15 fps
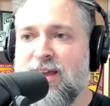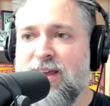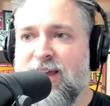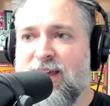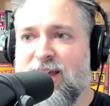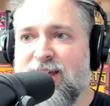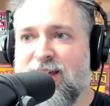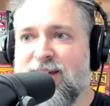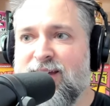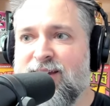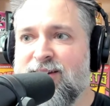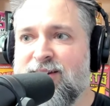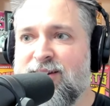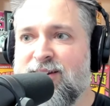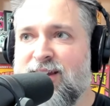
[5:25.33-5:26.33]

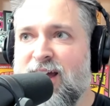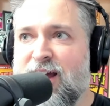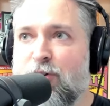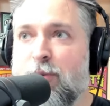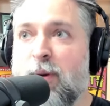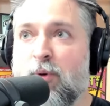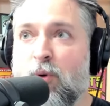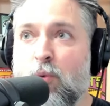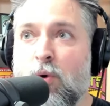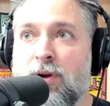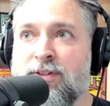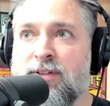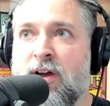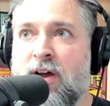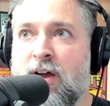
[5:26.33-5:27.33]
And I remember
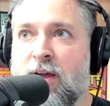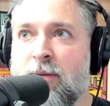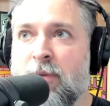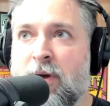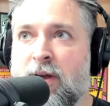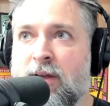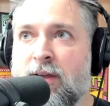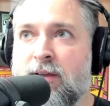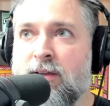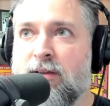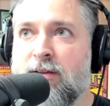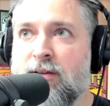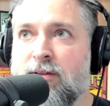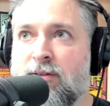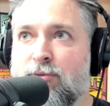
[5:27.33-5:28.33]
one time I
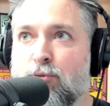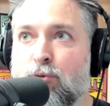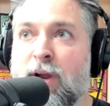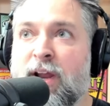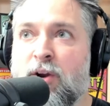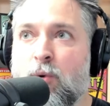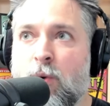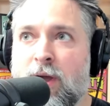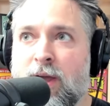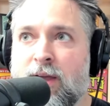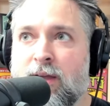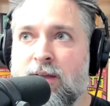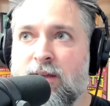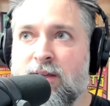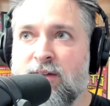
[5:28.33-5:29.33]
ran
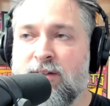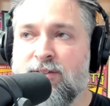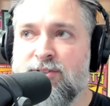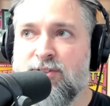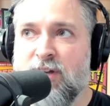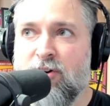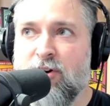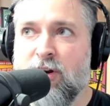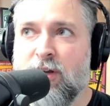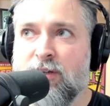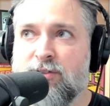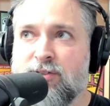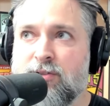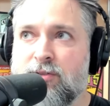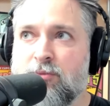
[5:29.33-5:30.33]
away in
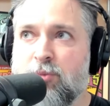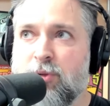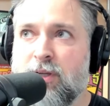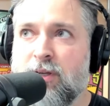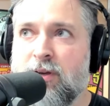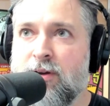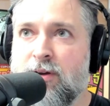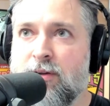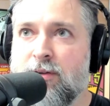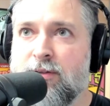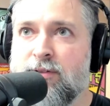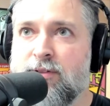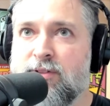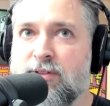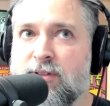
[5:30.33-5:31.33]
hysterics
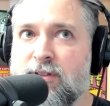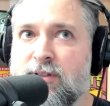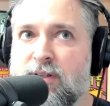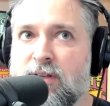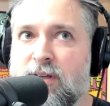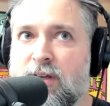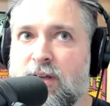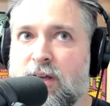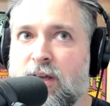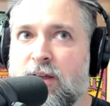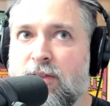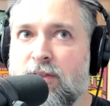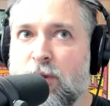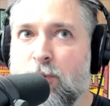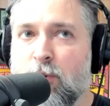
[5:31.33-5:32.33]
because
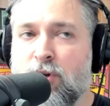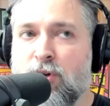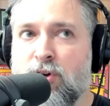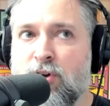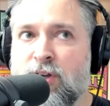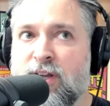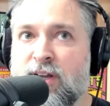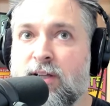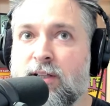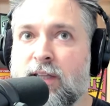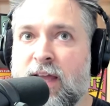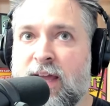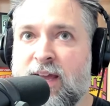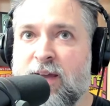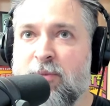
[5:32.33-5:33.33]
they were cooking a
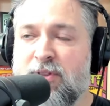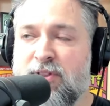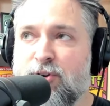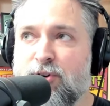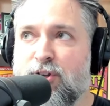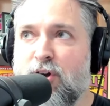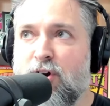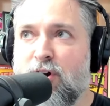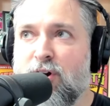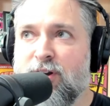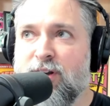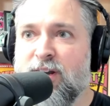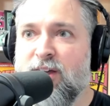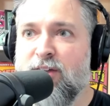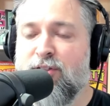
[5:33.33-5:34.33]
lamb in their
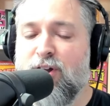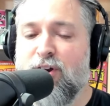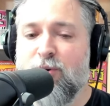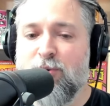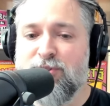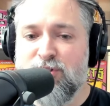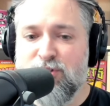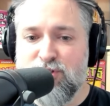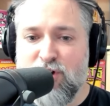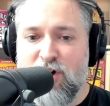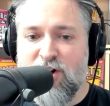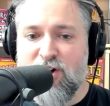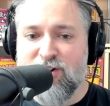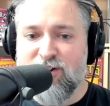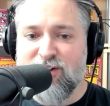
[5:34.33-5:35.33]
yard and I thought it was a
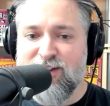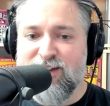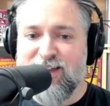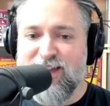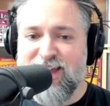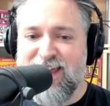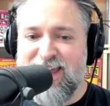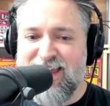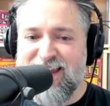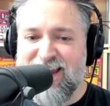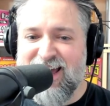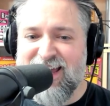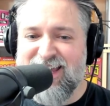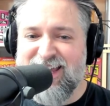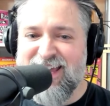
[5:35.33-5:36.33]
dog. And
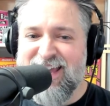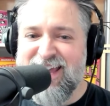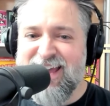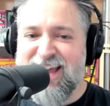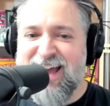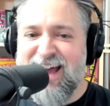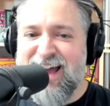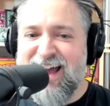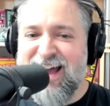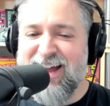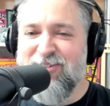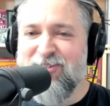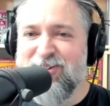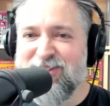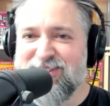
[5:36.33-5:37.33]

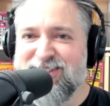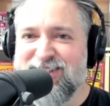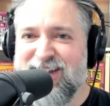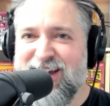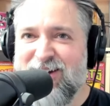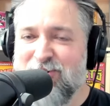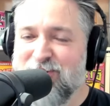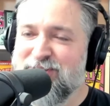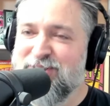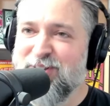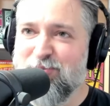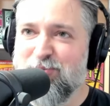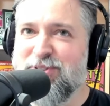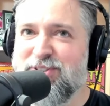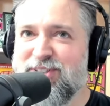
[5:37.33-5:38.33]
I was
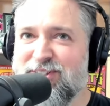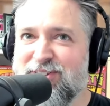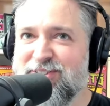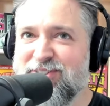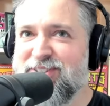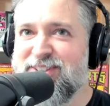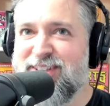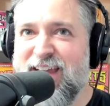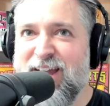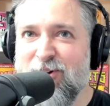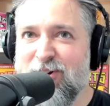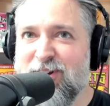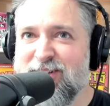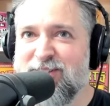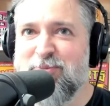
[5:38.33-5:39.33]
still
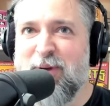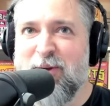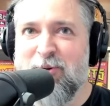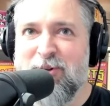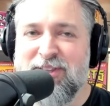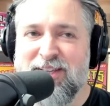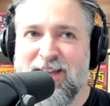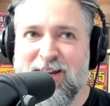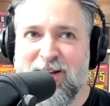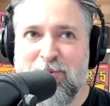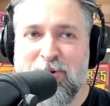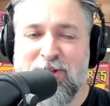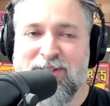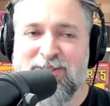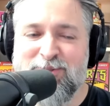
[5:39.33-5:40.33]
scary despite what the
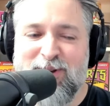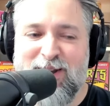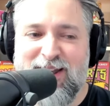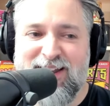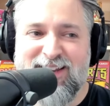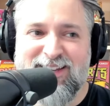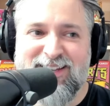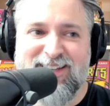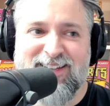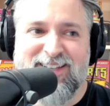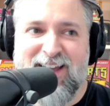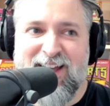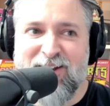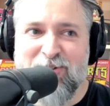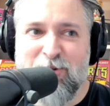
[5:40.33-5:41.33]
animal is, but I
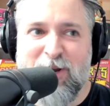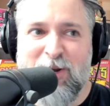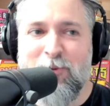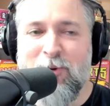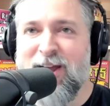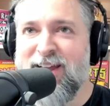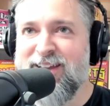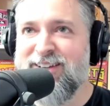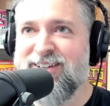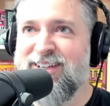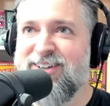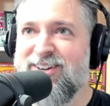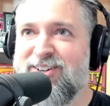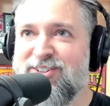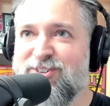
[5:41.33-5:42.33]
ran away and
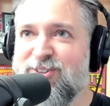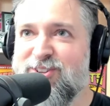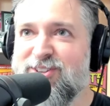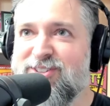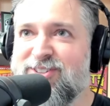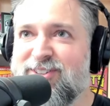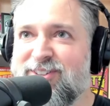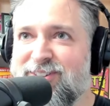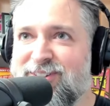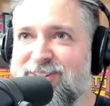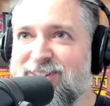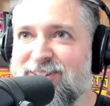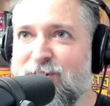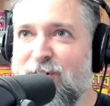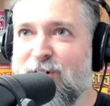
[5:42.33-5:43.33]
hid under this
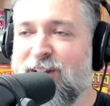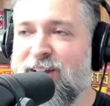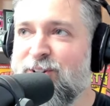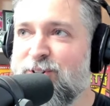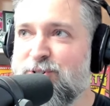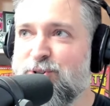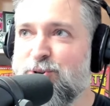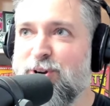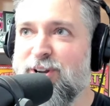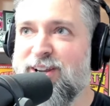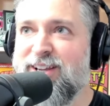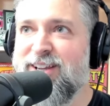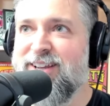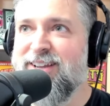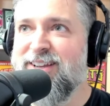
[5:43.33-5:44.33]
long-haired tree.